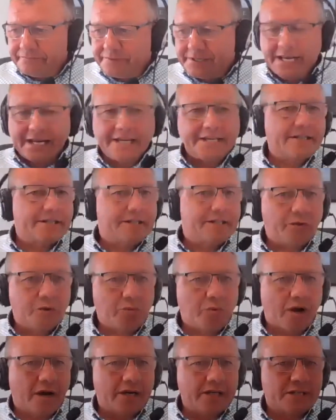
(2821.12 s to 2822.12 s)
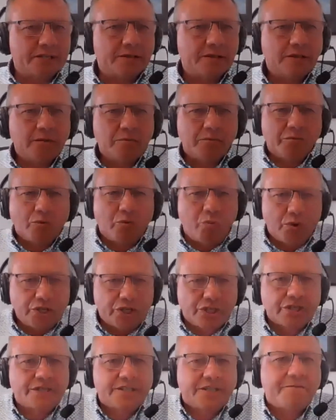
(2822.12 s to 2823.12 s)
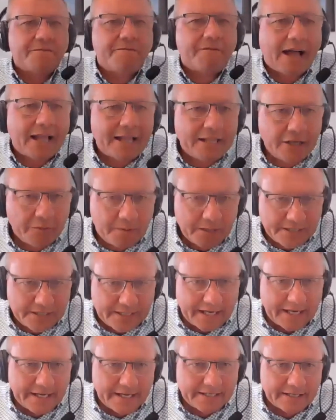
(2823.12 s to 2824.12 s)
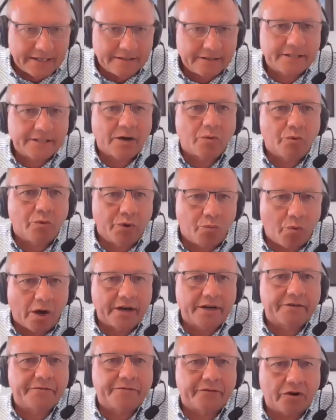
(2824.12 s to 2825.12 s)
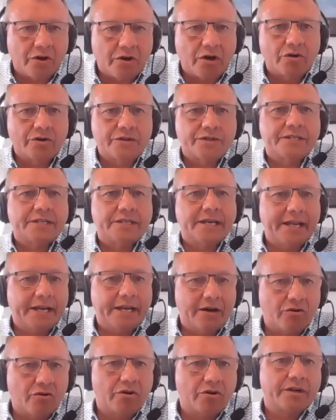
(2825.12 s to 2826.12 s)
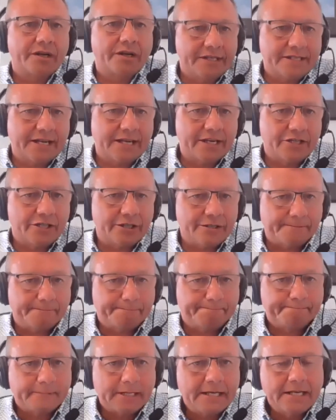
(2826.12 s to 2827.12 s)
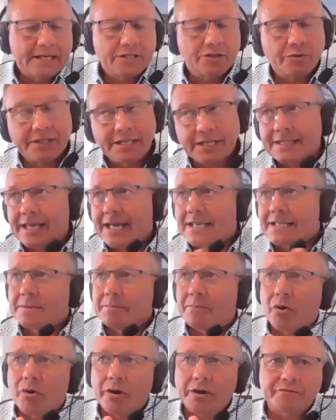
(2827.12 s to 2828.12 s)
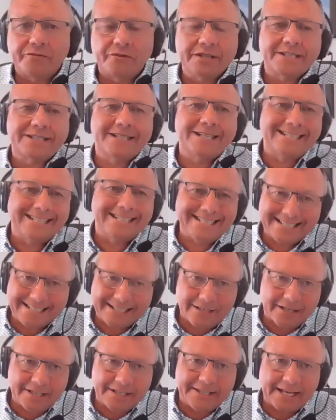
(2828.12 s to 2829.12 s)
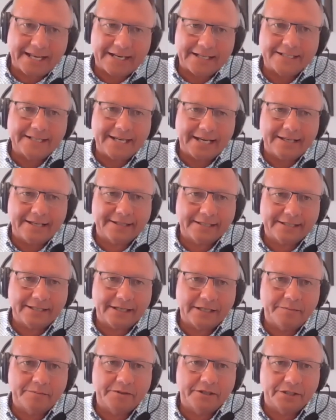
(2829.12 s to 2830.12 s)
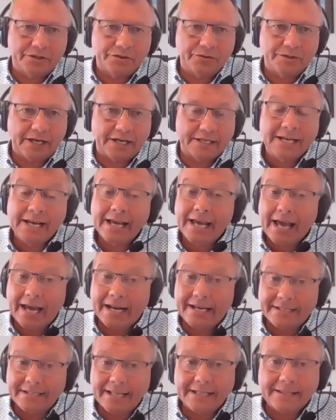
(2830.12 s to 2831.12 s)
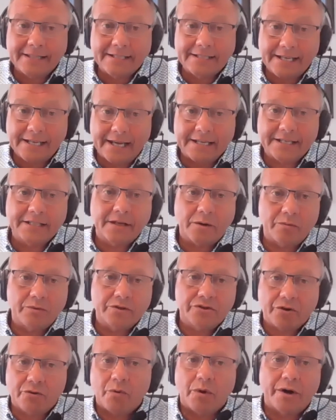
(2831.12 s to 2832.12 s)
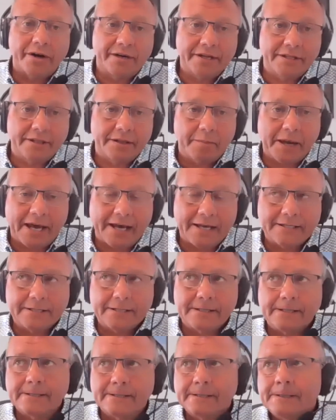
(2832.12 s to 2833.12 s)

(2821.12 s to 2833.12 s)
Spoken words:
data that we want, but which is the valuable data that we want for us in our organization? So I think that's important for us to decide that and take the time to do that. And is that the data that was required in the past?